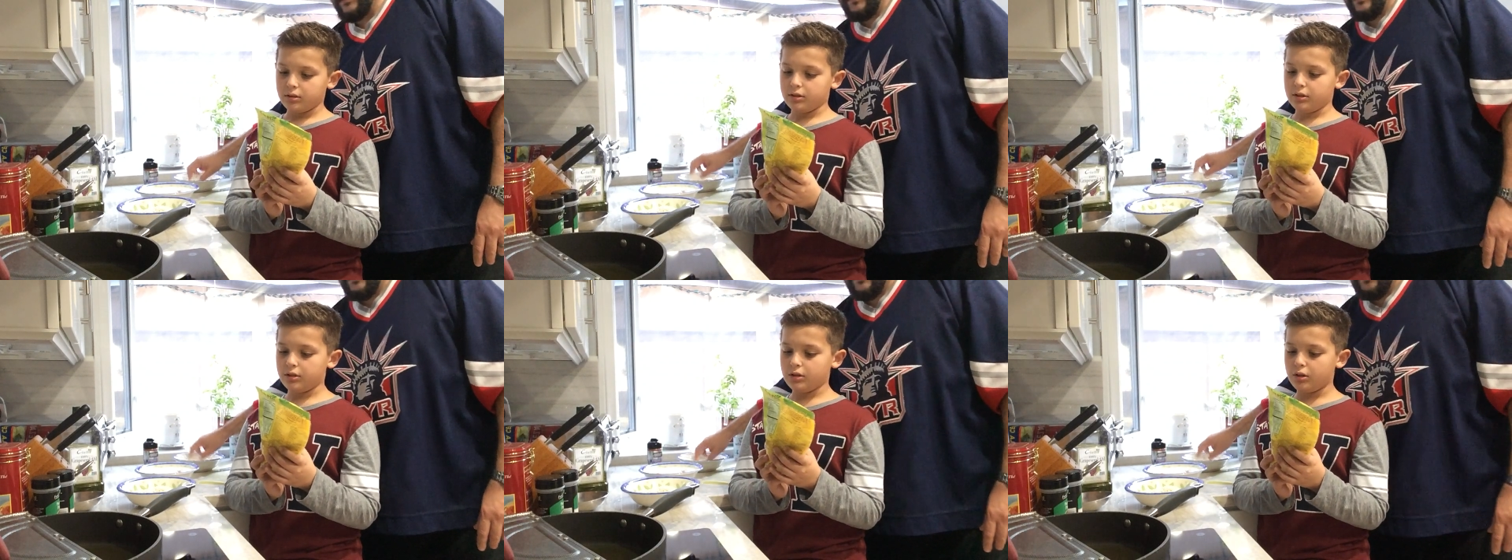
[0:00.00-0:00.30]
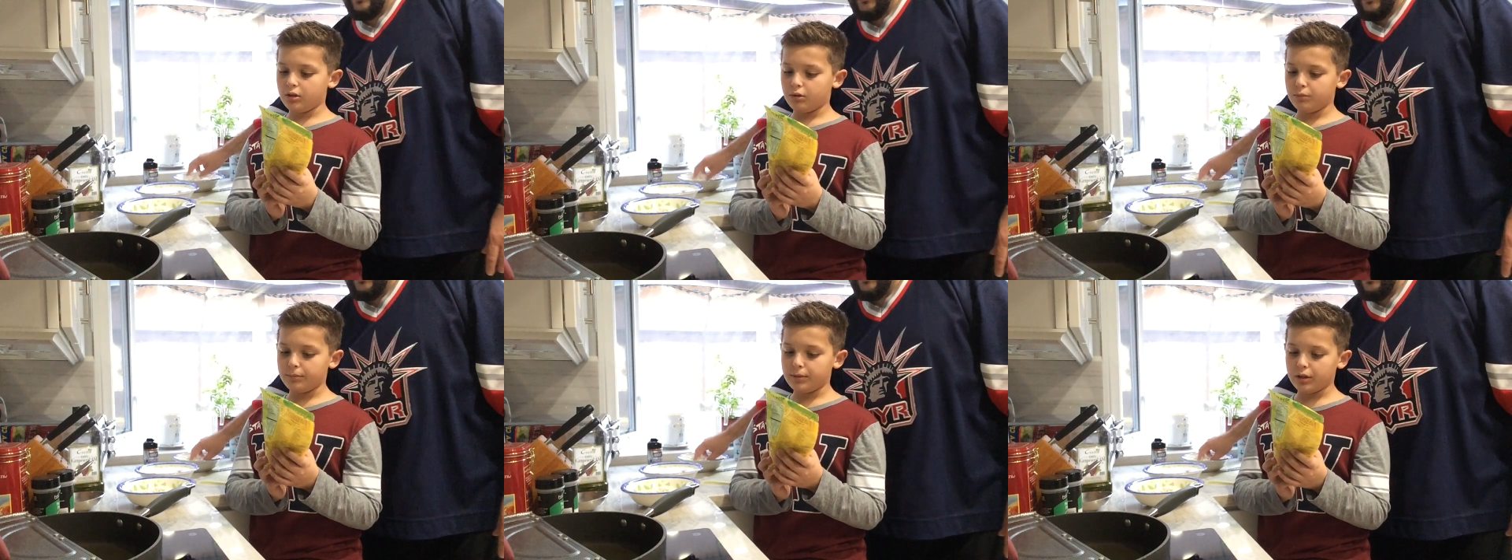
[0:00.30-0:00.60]

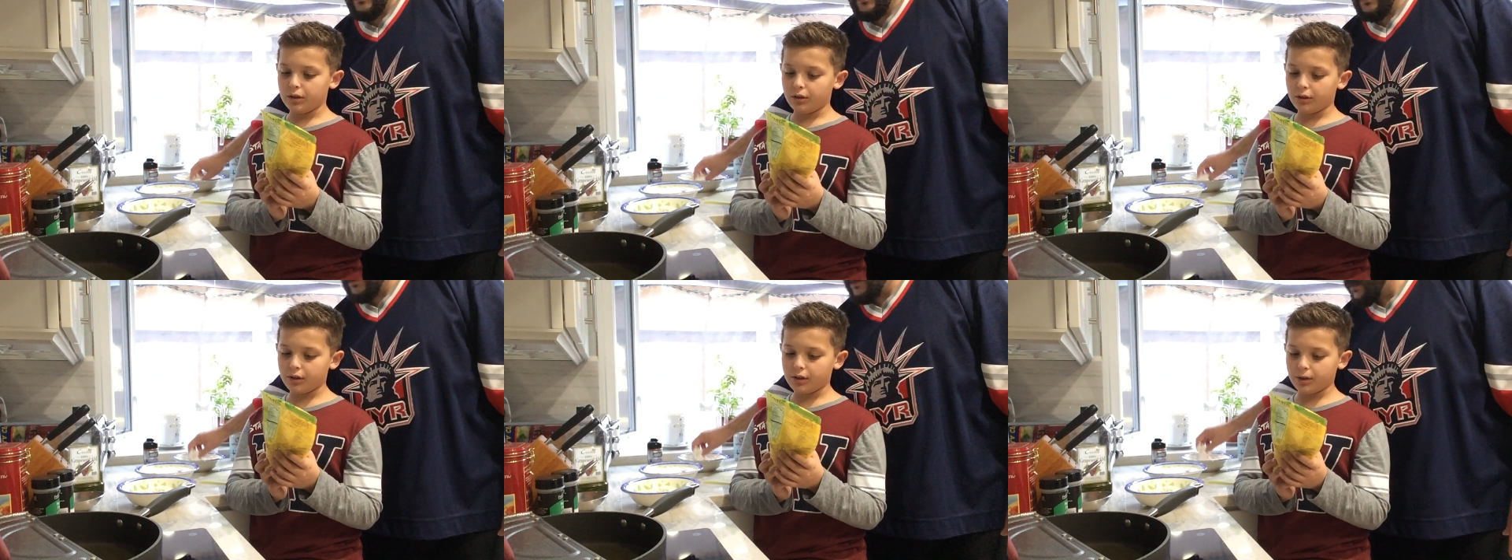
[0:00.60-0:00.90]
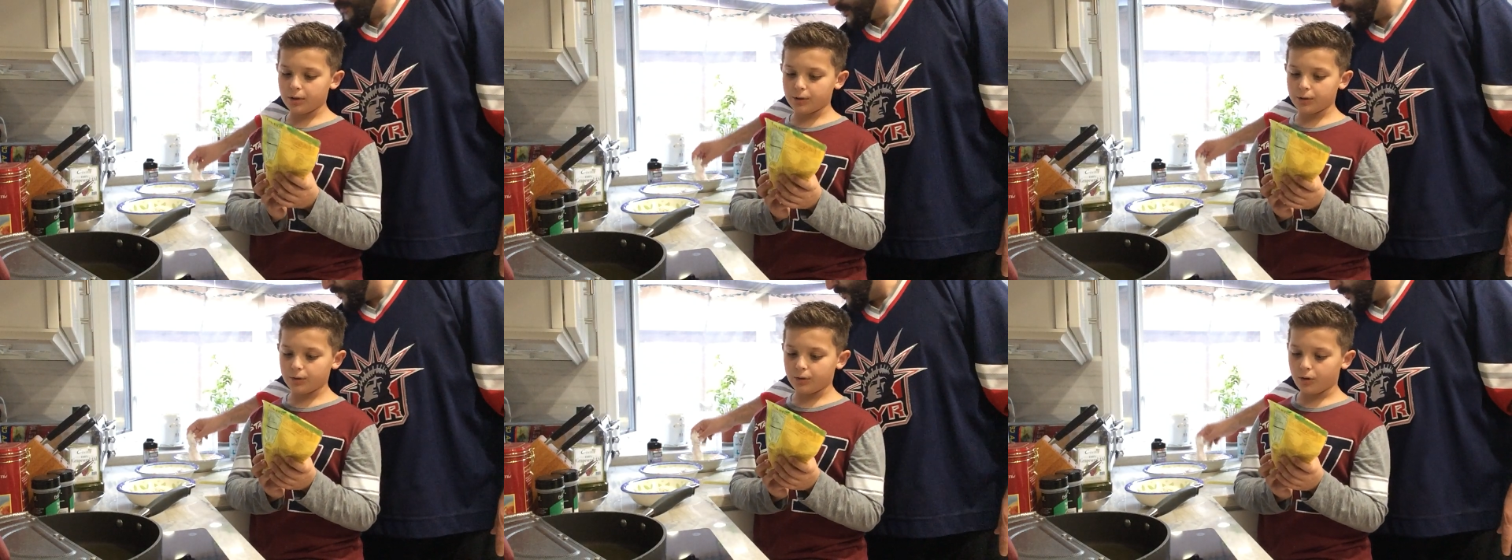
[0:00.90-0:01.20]
No milk
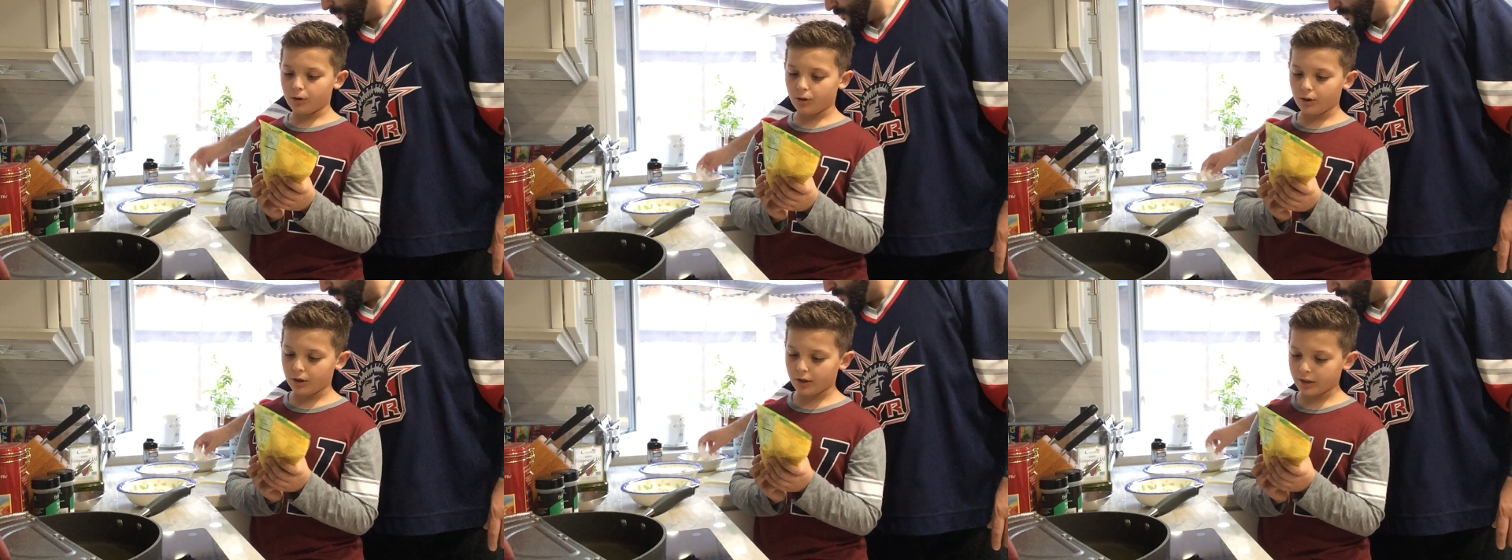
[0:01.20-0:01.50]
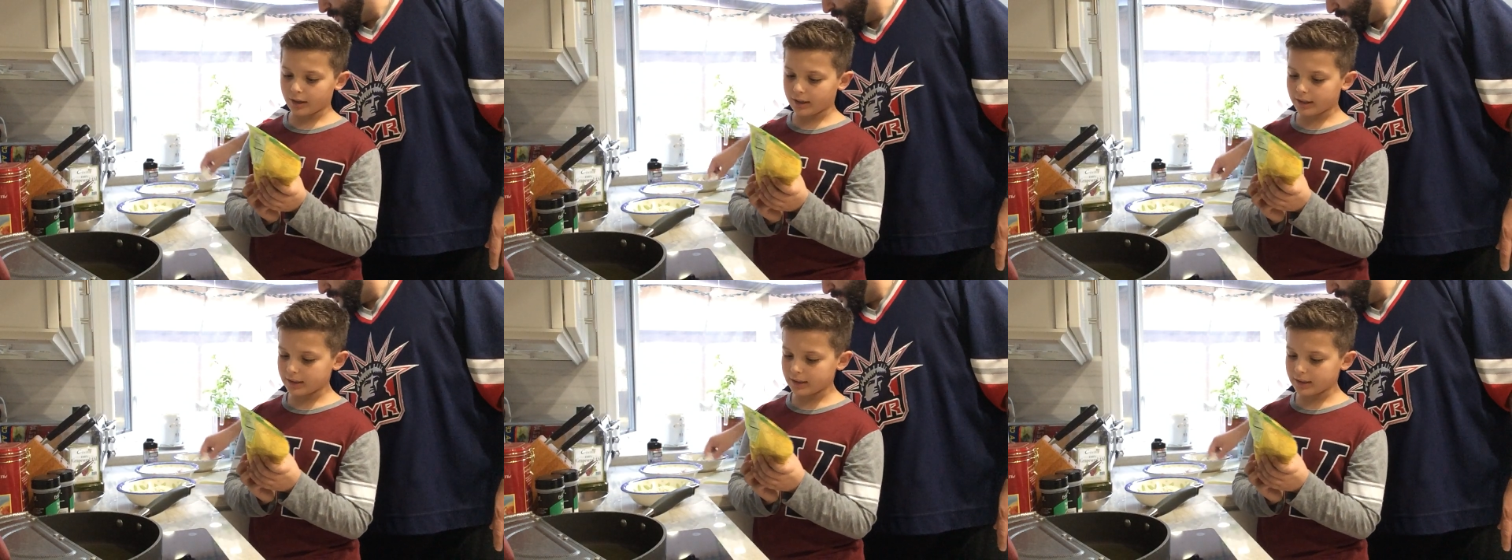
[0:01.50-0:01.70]
or